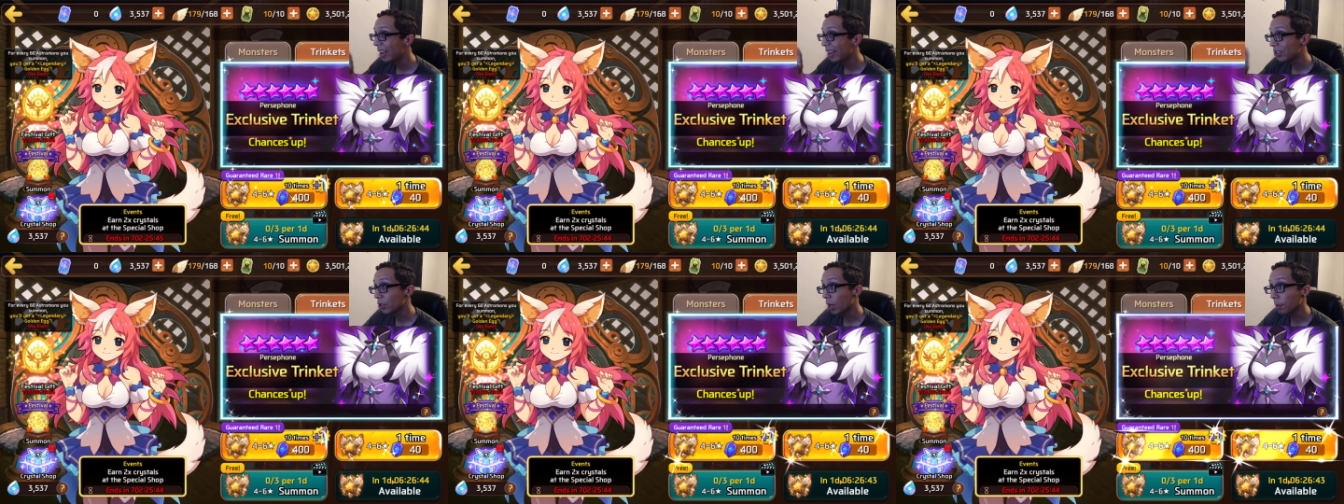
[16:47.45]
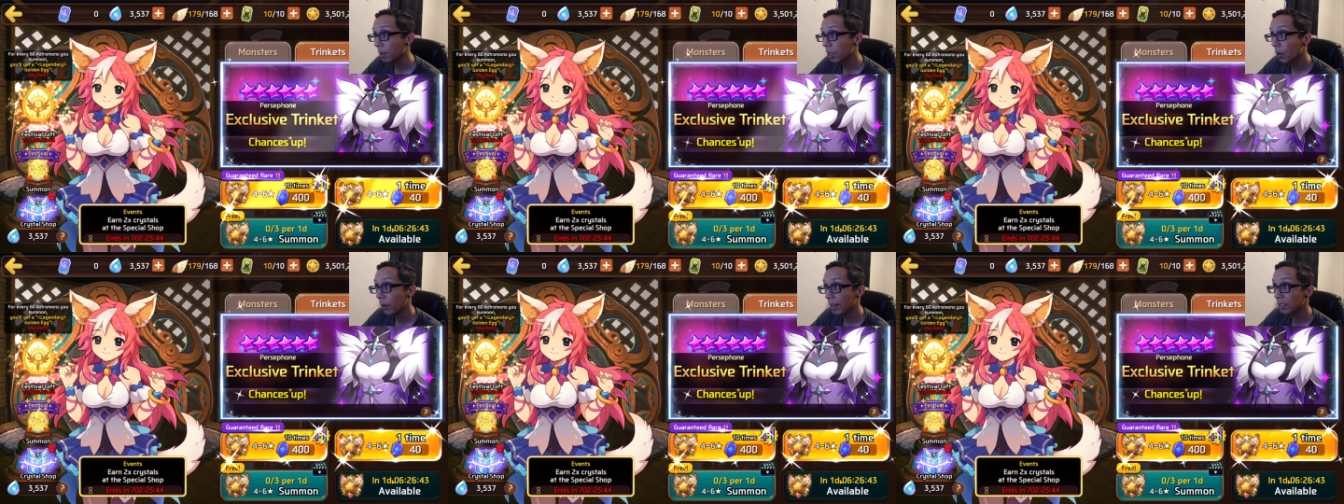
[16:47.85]
So I'm going
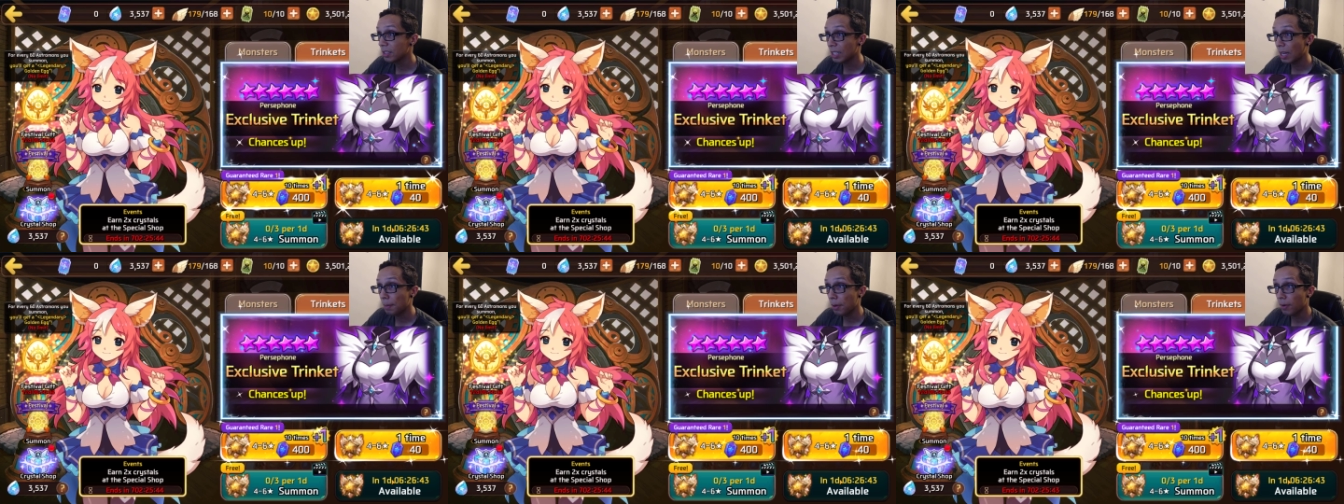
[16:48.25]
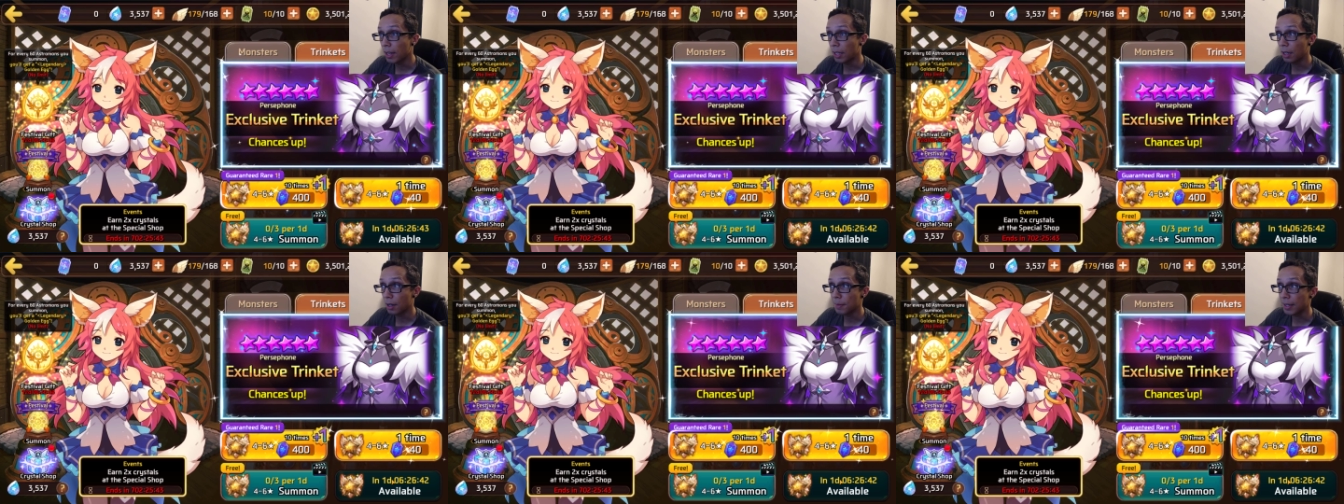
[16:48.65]
to go ahead and stop it right
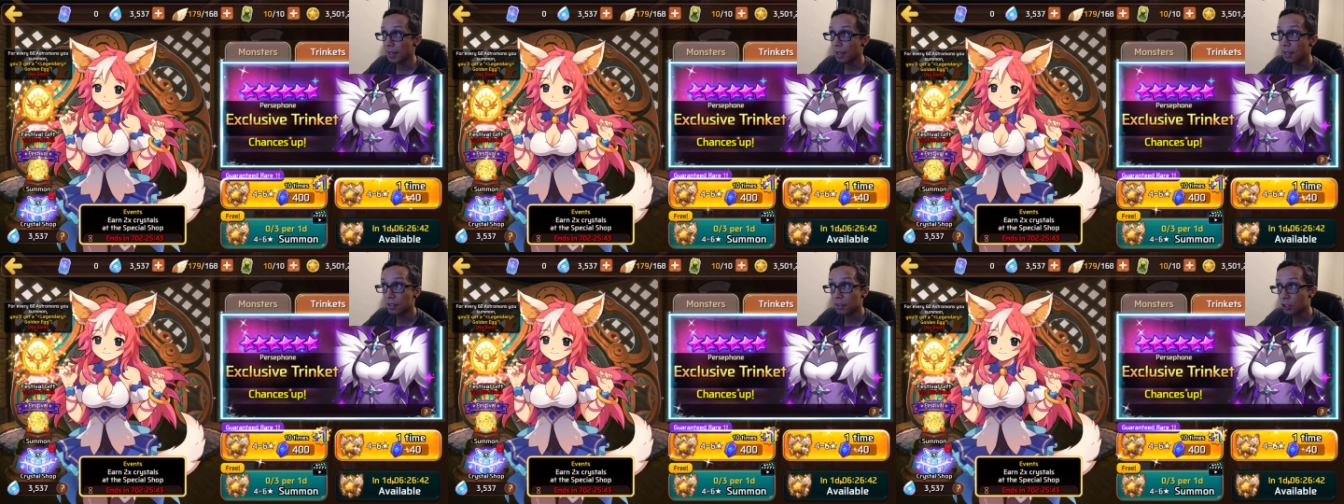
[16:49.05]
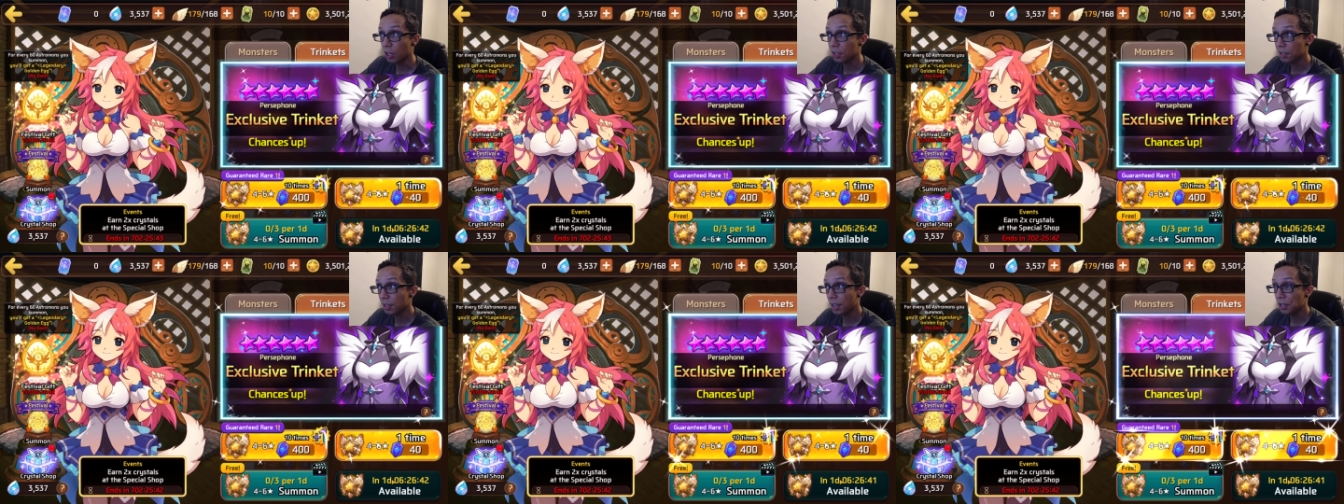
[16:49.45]
here because
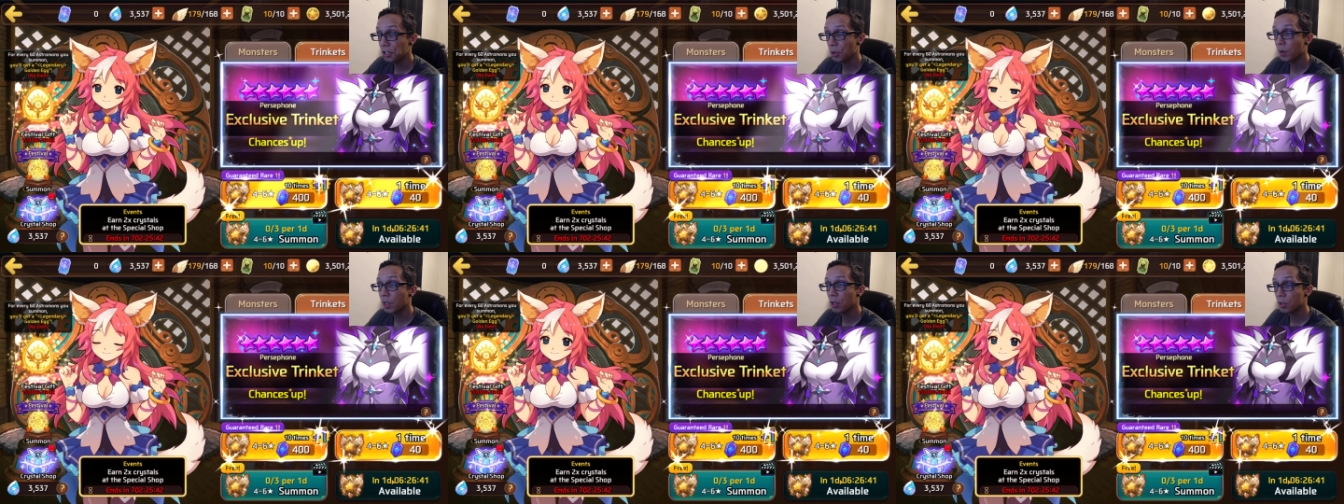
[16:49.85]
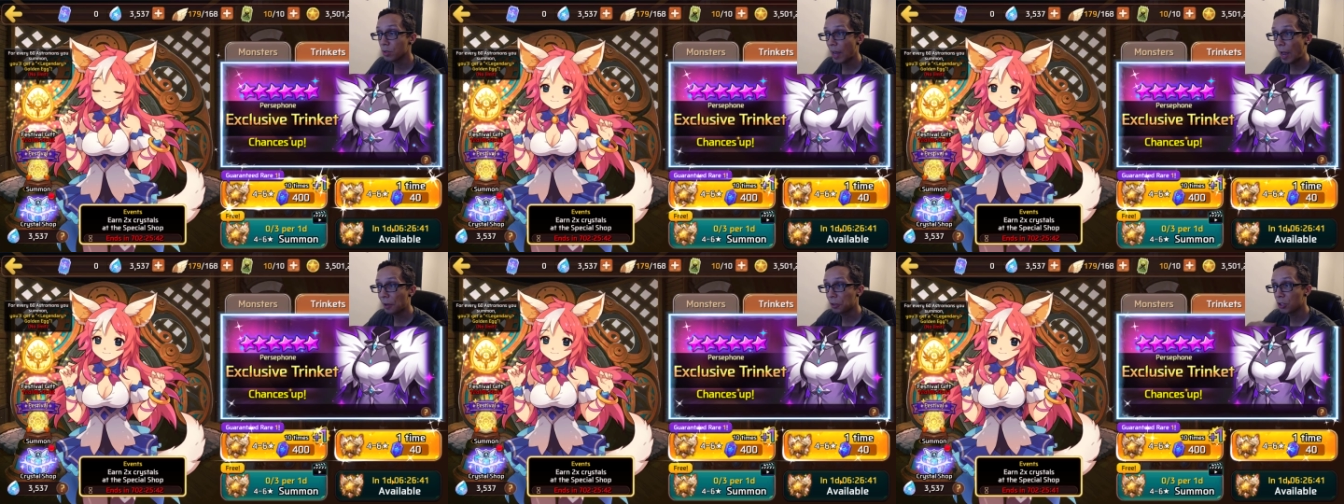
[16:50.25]
just in case you want to use
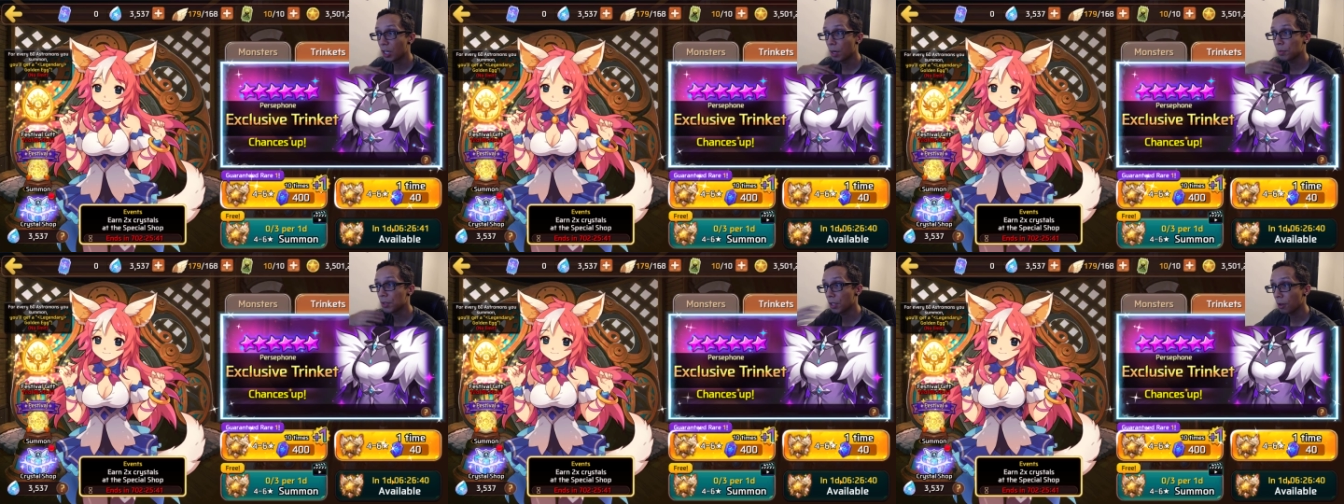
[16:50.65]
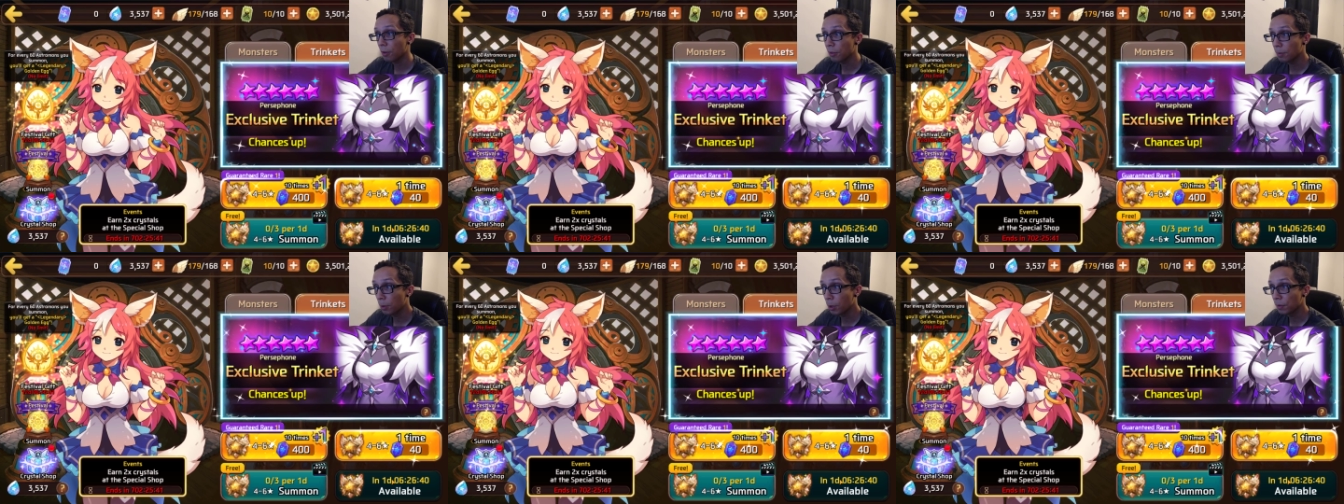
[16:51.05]
your Astro Gems and go
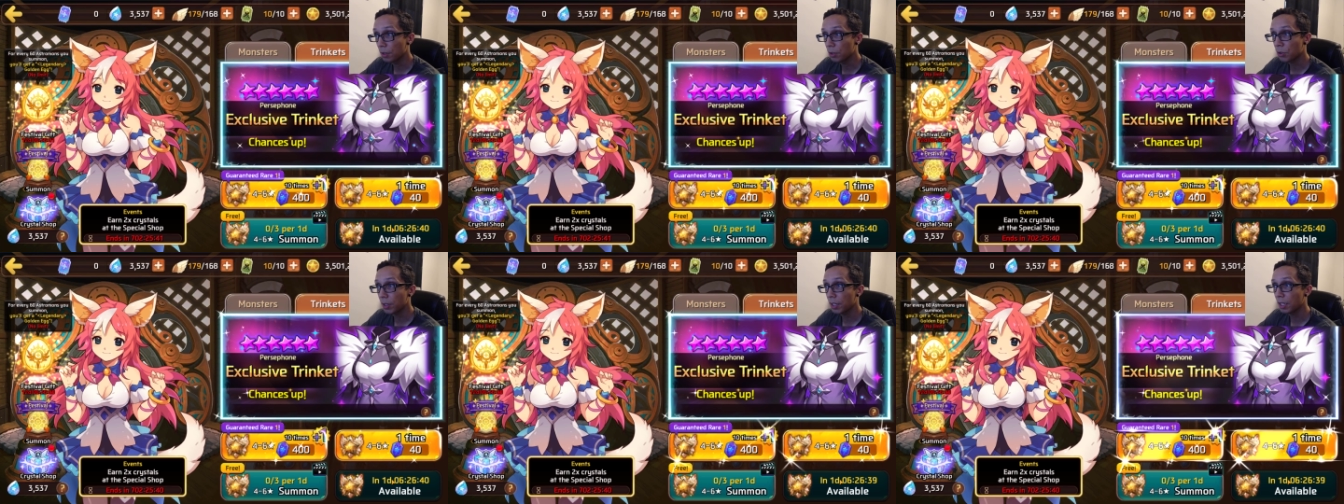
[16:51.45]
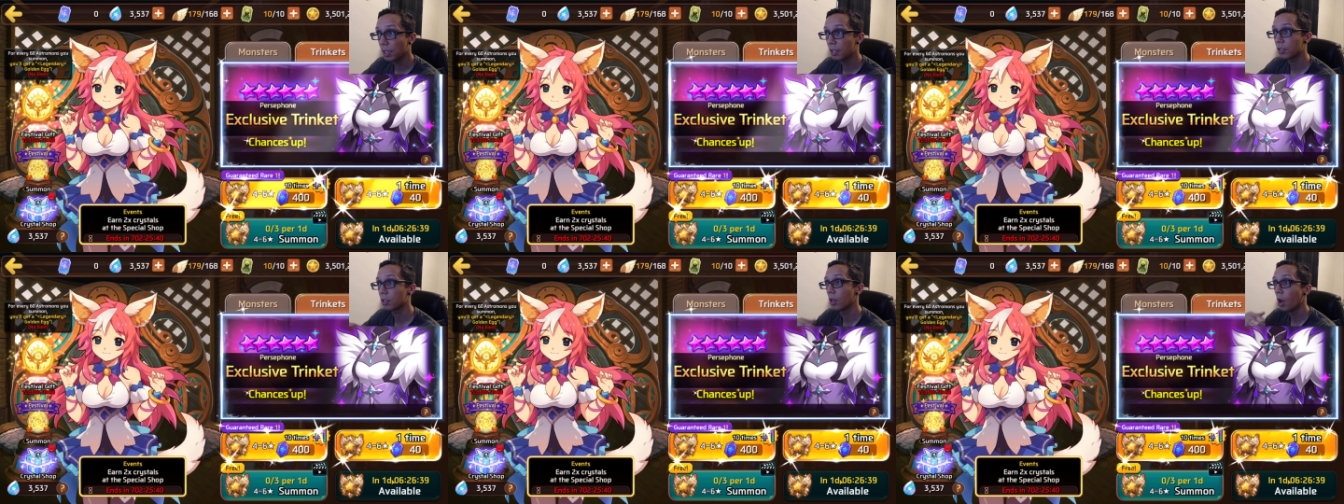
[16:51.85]
for more of the
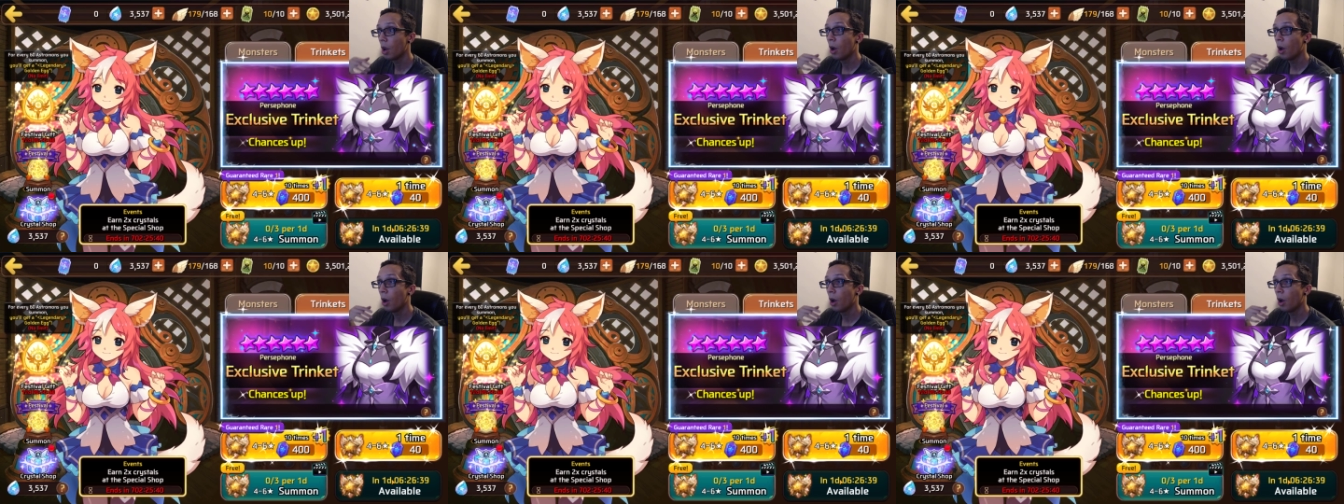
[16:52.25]
trinkets,